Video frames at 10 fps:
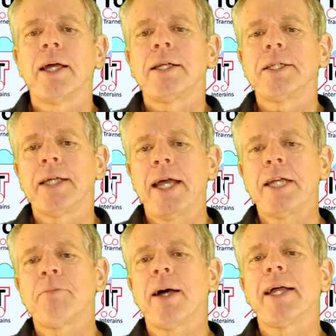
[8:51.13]
The
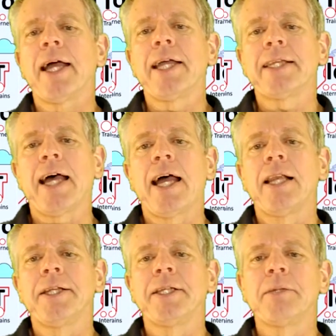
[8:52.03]
eight by eight L
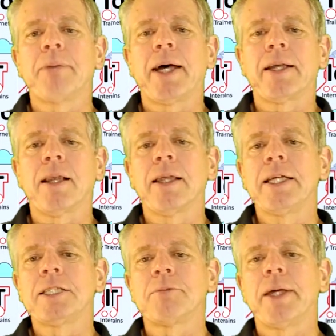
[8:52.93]
E D panel
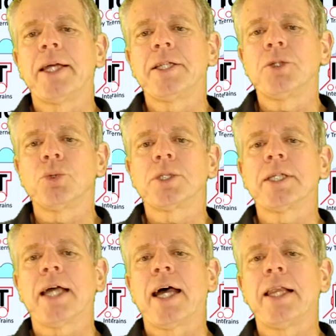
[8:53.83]
is made
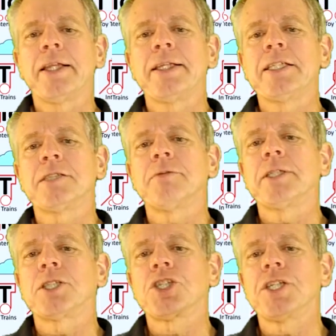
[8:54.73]
using L E Ds
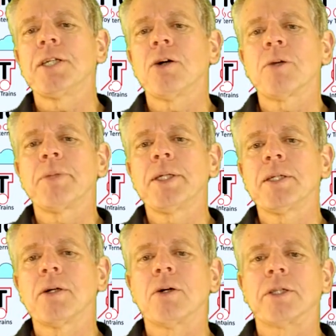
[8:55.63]
with G R B
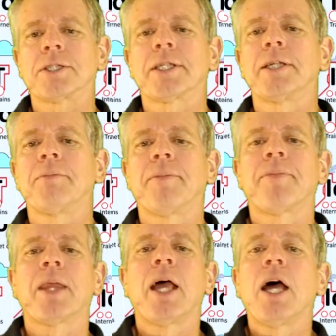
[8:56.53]
color scheme,
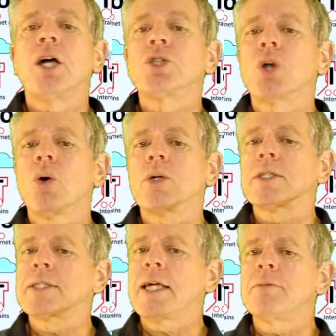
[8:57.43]
so the
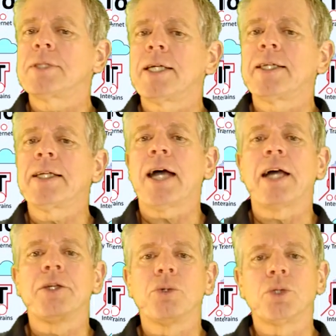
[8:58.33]
same setting I
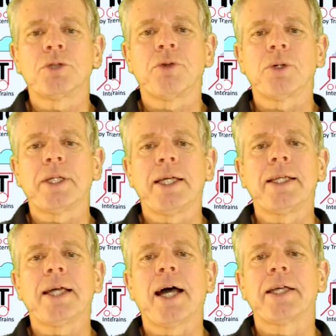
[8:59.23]
use for the
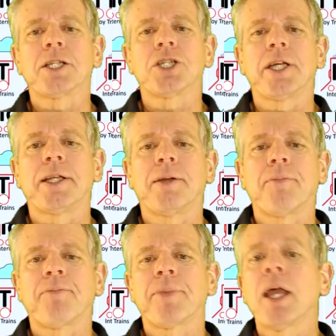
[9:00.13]
entire chain.
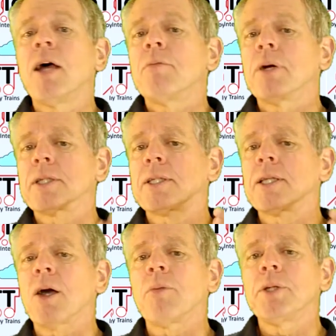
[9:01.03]
But the
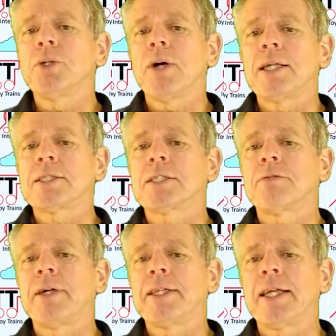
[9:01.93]
W S
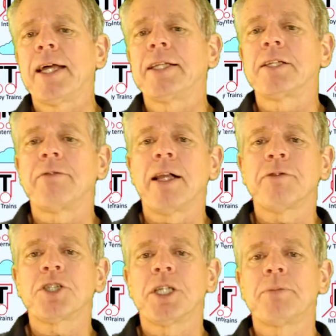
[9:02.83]
twenty-eight
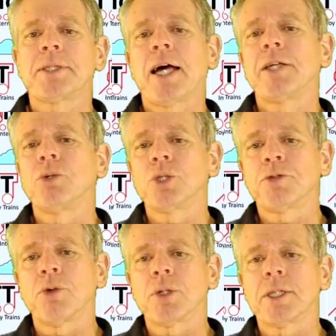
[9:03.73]
twelve chips I use for